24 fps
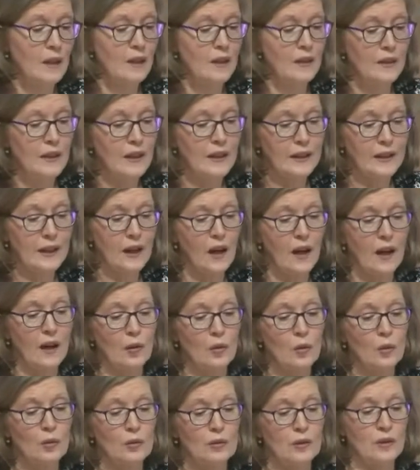Nick,
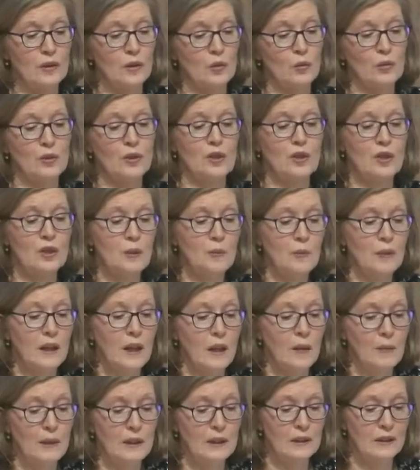our oldest, was just
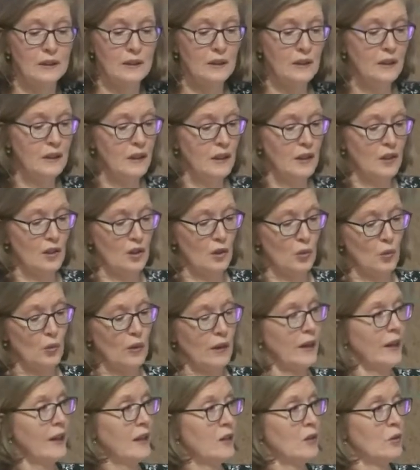becoming a teenager
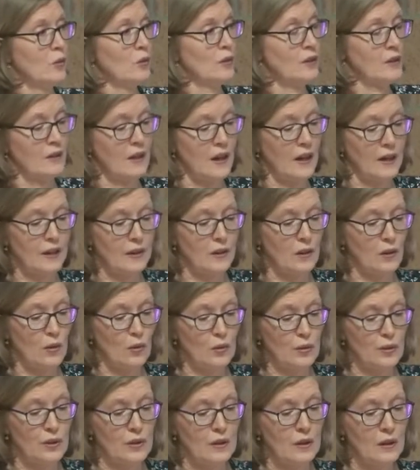when Andrew was
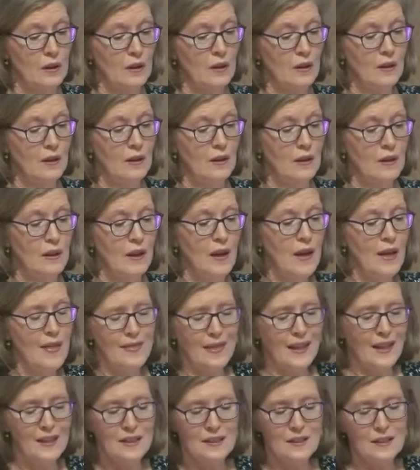diagnosed.
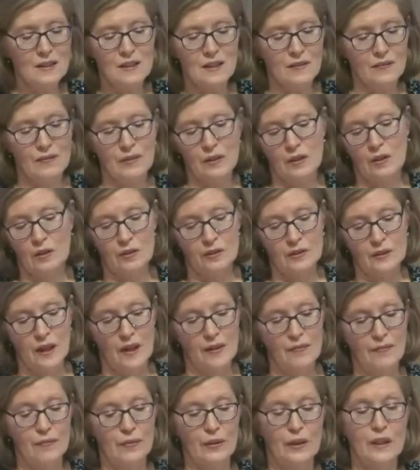That is a difficult
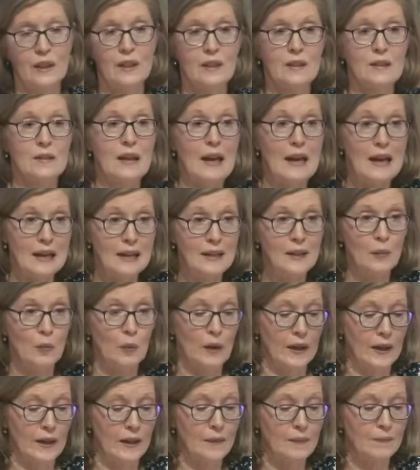time for kids
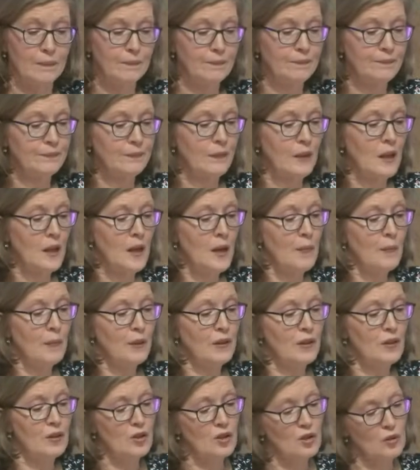anyway,
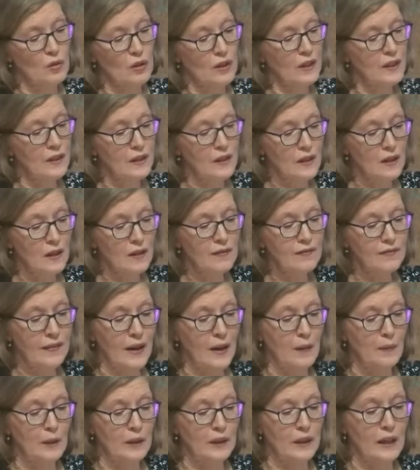but the strain on our
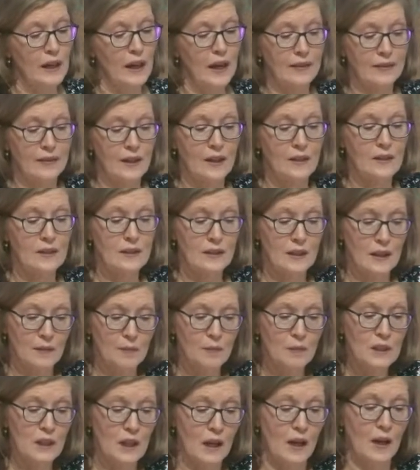family at that
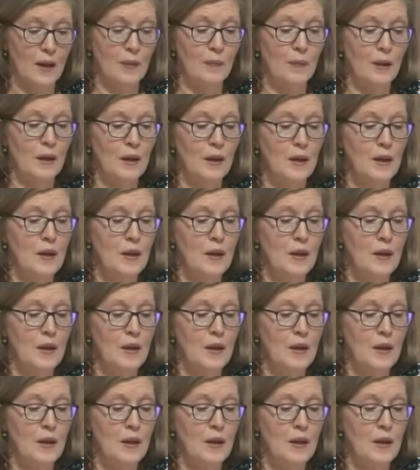same time